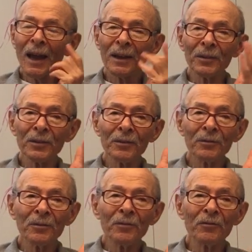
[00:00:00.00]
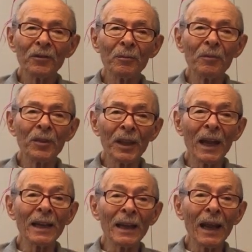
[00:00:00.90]
And from
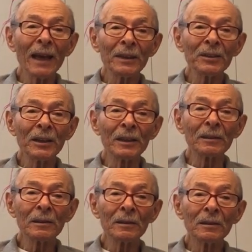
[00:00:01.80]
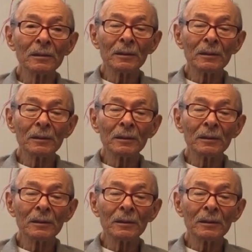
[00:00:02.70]
that accident,